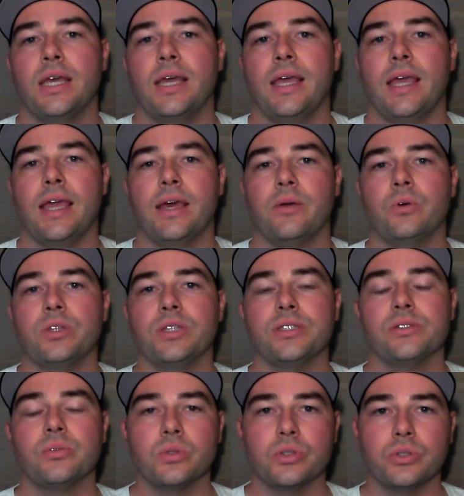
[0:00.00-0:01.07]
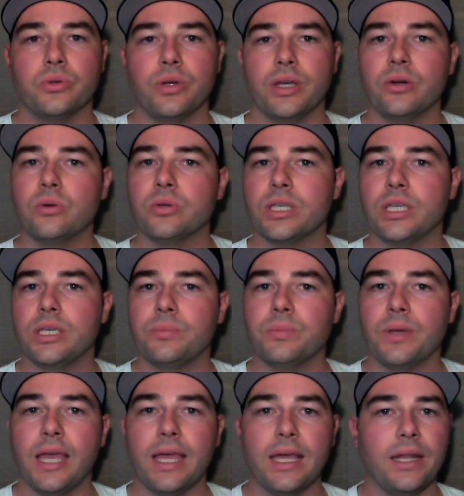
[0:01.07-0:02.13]
And what this will do, it'll keep
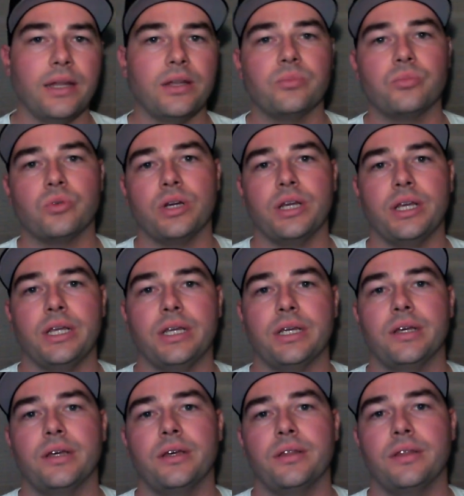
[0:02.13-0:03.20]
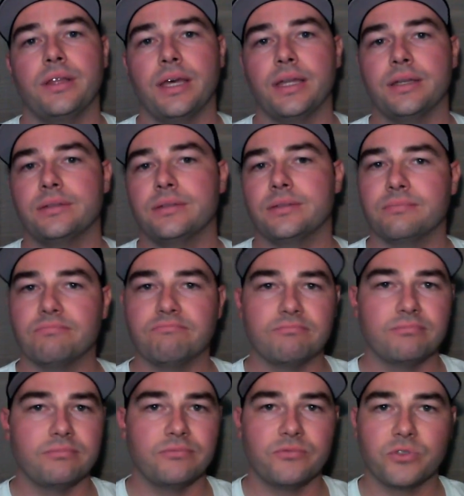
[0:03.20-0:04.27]
any debris that,
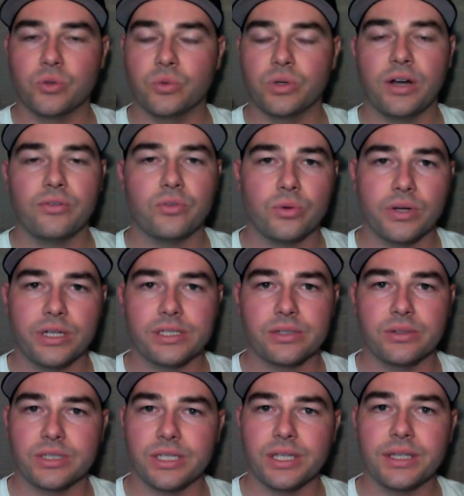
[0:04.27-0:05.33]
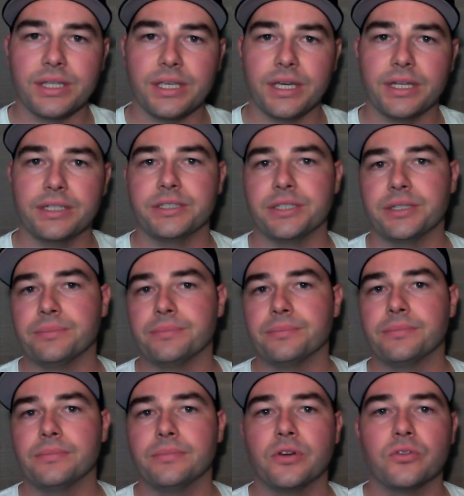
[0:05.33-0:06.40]
for whatever reason, is in the engine
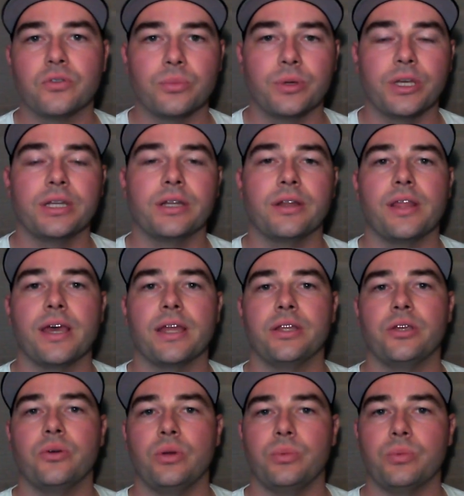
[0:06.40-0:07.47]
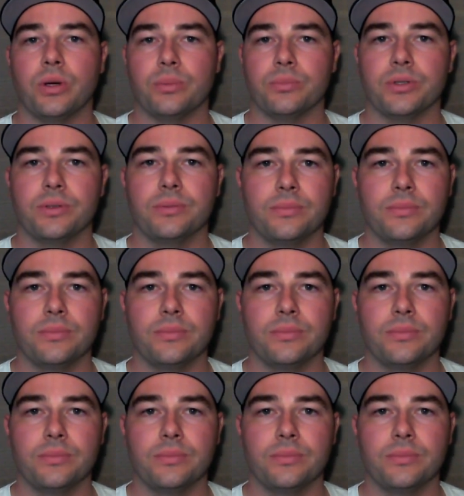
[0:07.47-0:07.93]
from getting to that Huey pump.